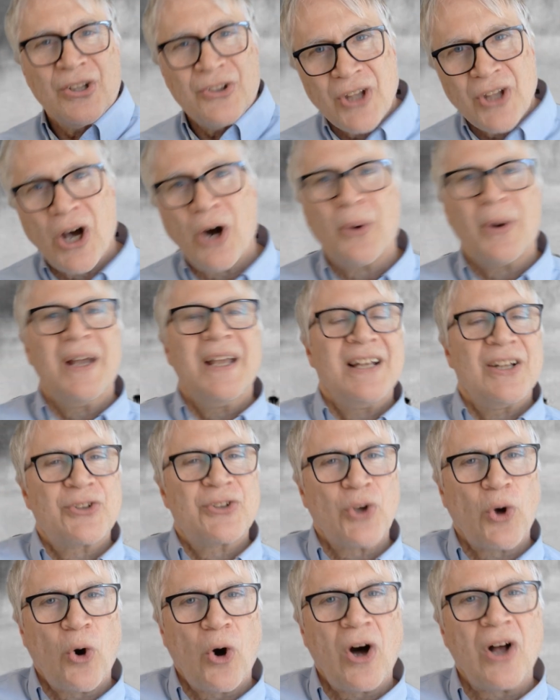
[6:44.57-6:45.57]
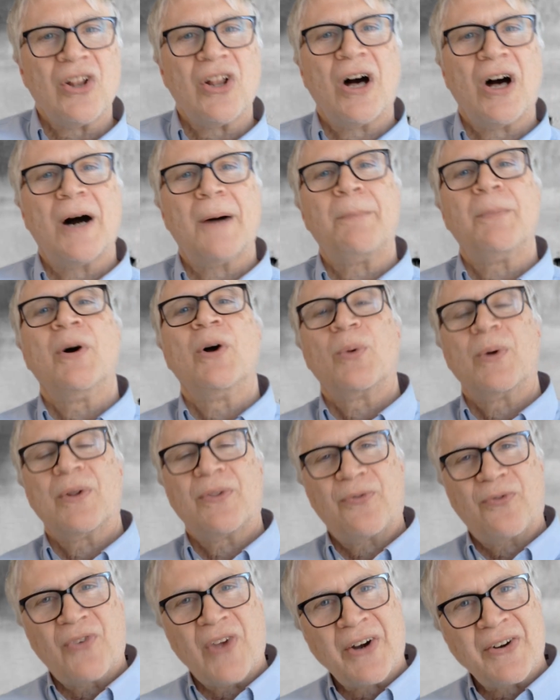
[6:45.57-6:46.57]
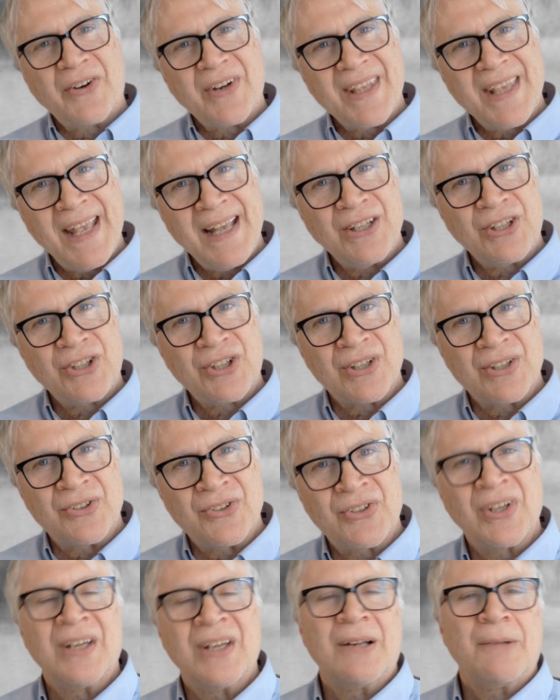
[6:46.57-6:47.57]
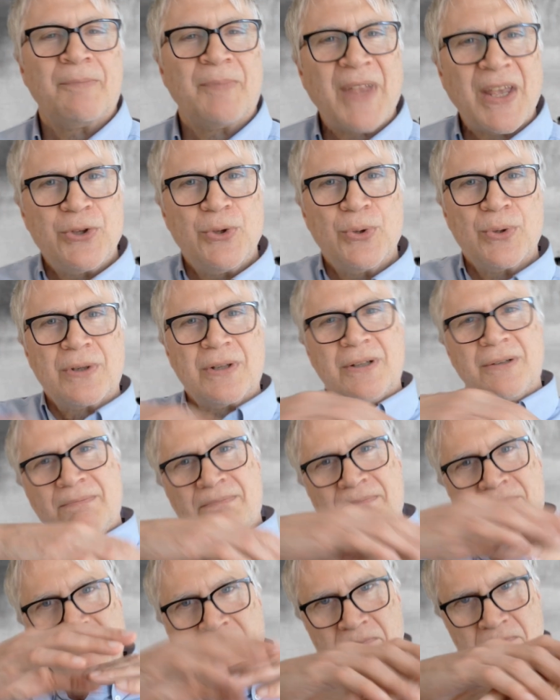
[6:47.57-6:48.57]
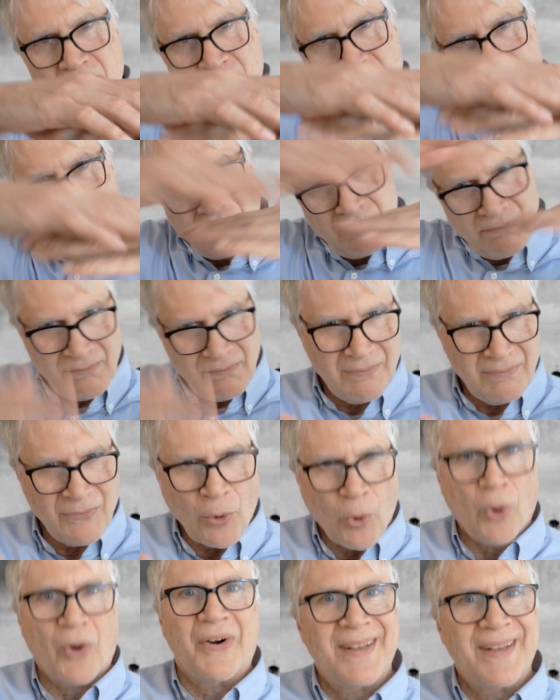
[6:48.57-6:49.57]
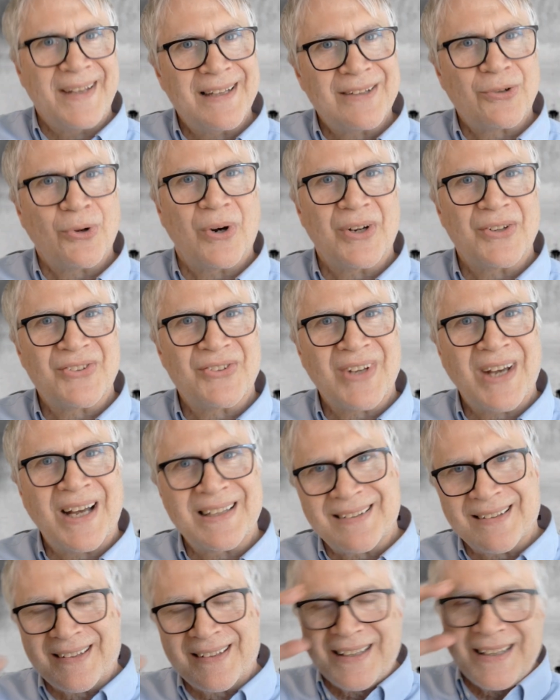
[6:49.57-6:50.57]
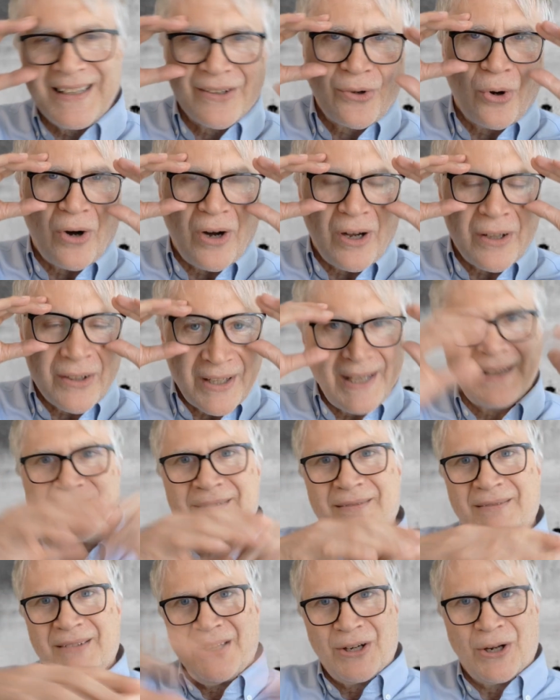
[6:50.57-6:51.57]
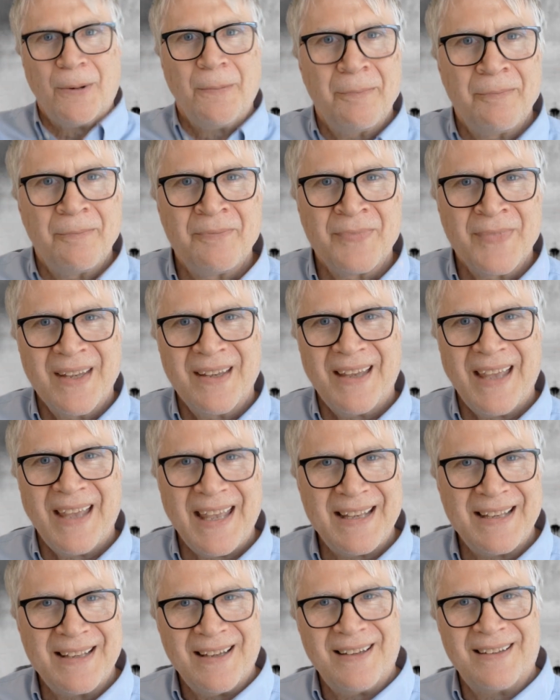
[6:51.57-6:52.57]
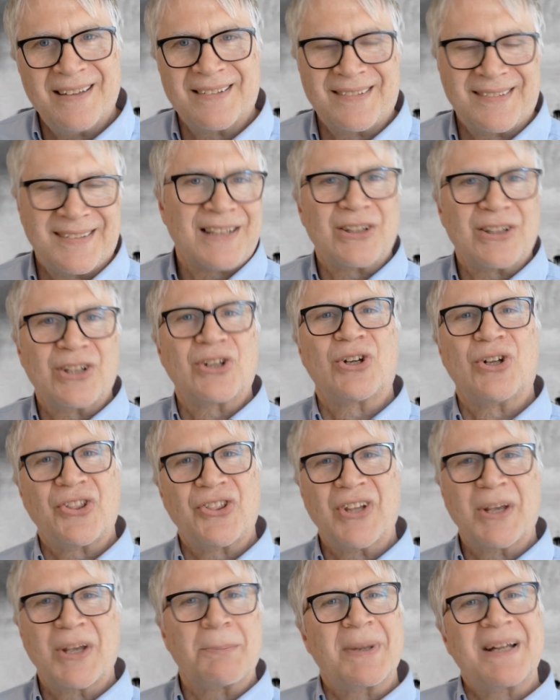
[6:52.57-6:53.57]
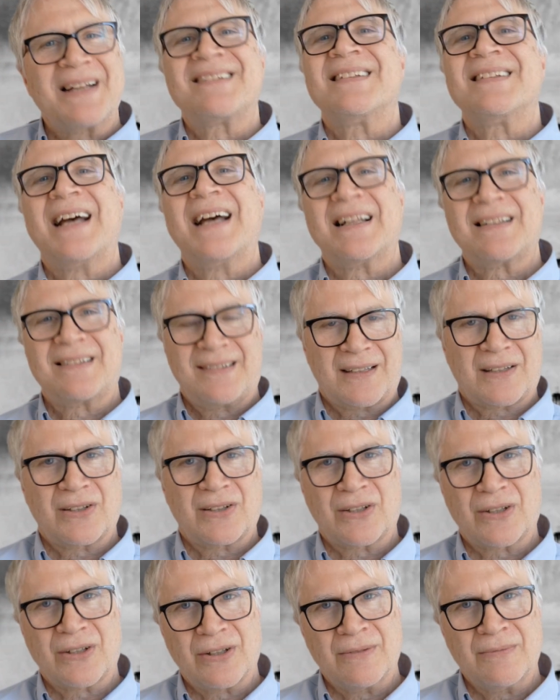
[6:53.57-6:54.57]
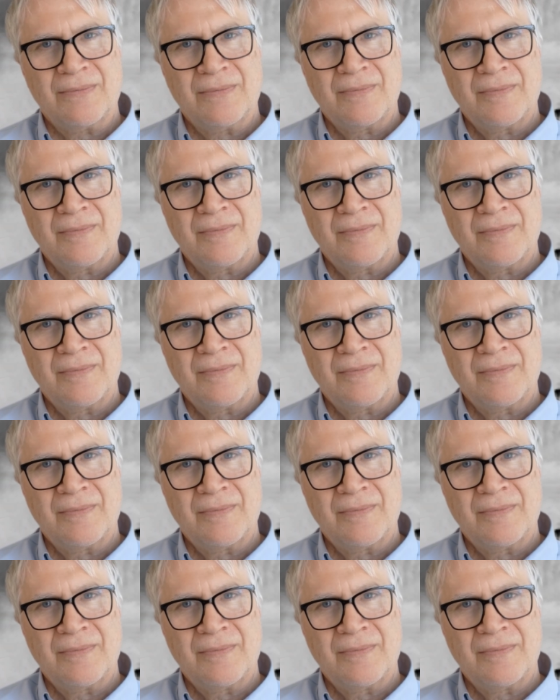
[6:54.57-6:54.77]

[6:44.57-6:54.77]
No, it's all up with variations that you could orient horizontally and call a cyclical thing, but it's not cyclical.